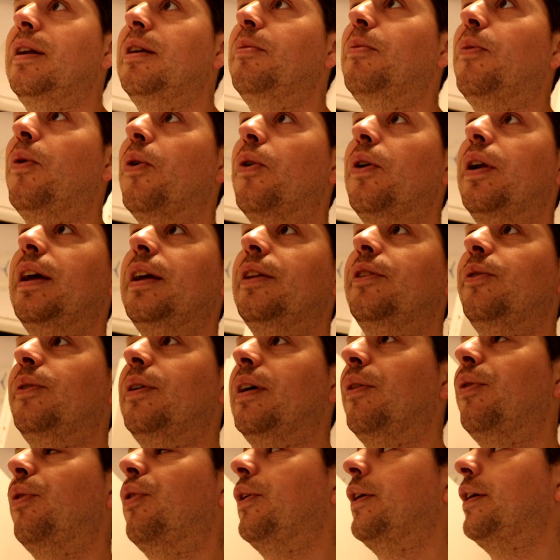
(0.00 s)
in the morning to
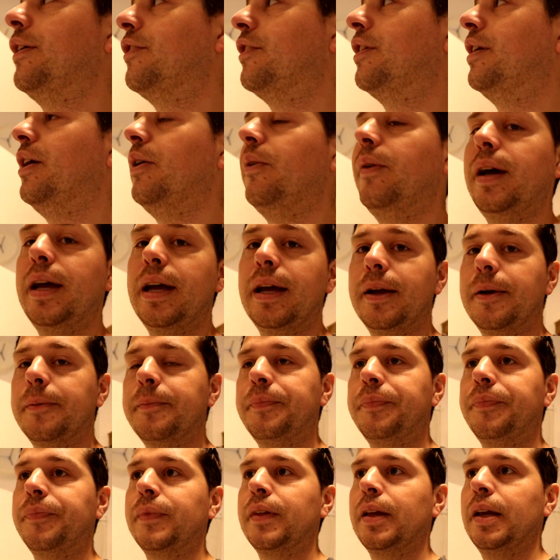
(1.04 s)
get things going.
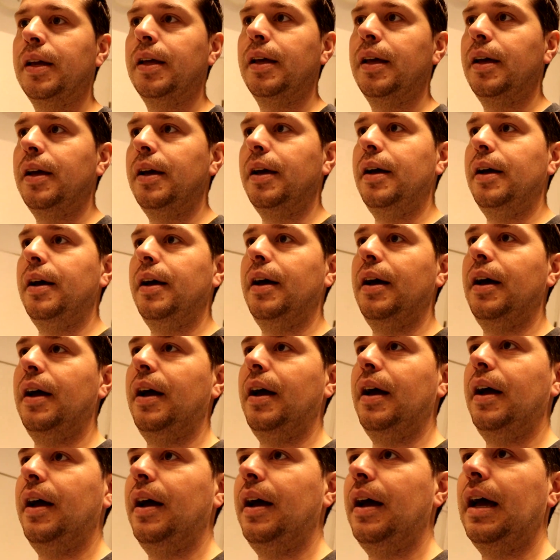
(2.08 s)

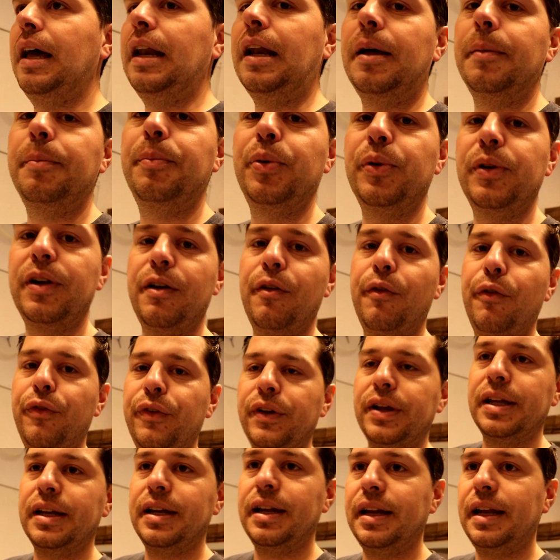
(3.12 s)
Uh, and I put
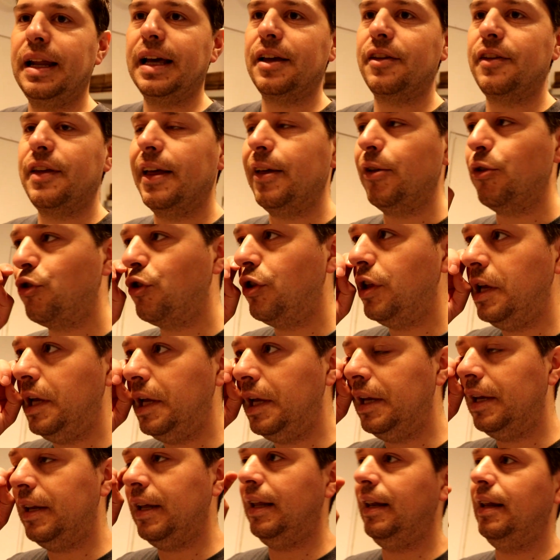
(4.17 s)
everything in an Excel
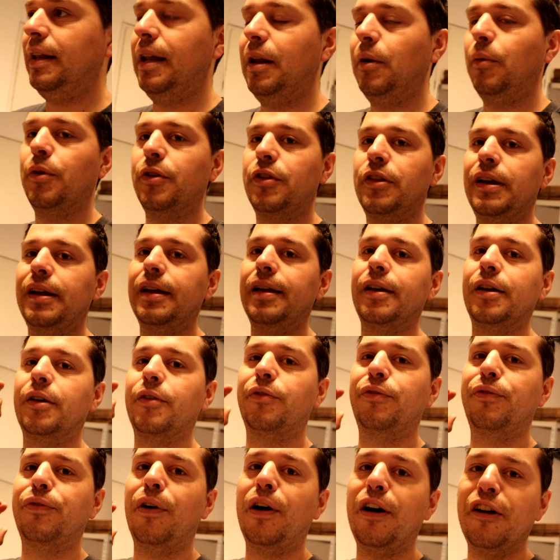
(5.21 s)
sheet, and then I was like
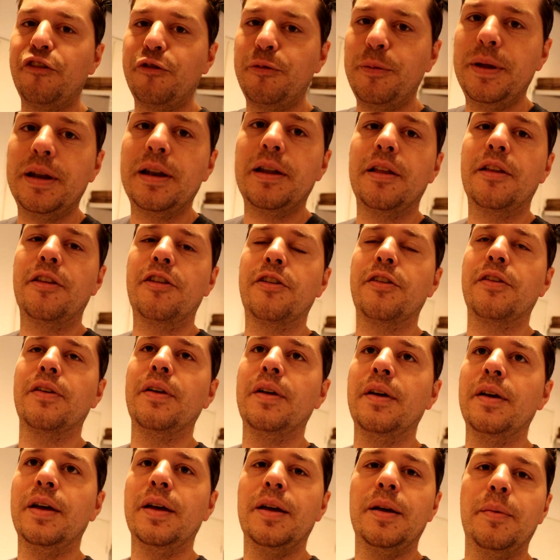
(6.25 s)
five minutes
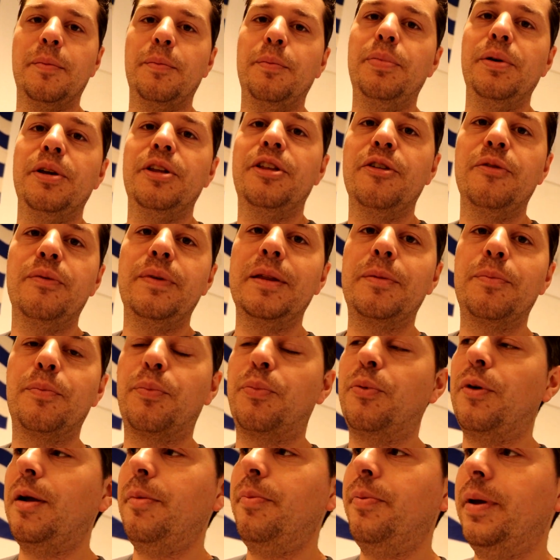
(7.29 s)
busy with
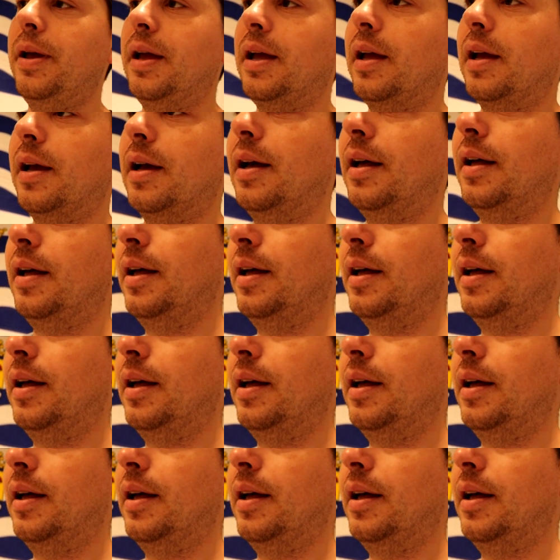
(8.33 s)
prepping